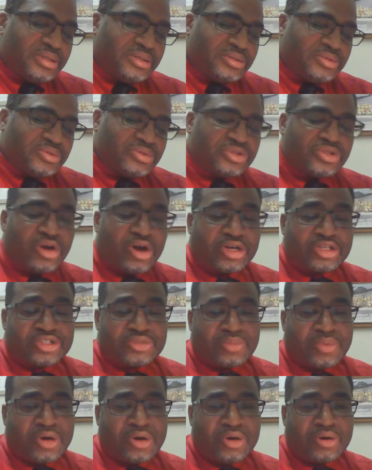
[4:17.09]
to start
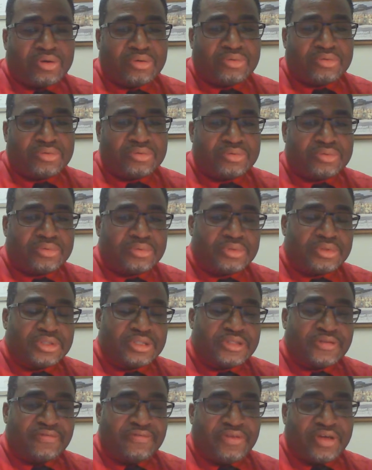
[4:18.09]
small,
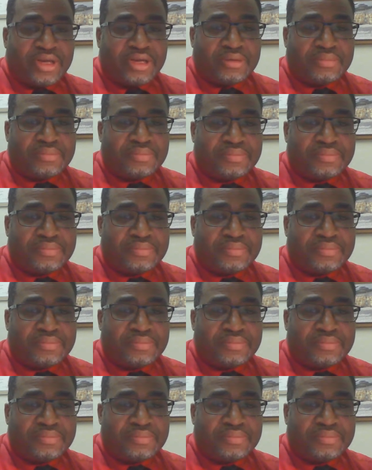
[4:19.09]
develop,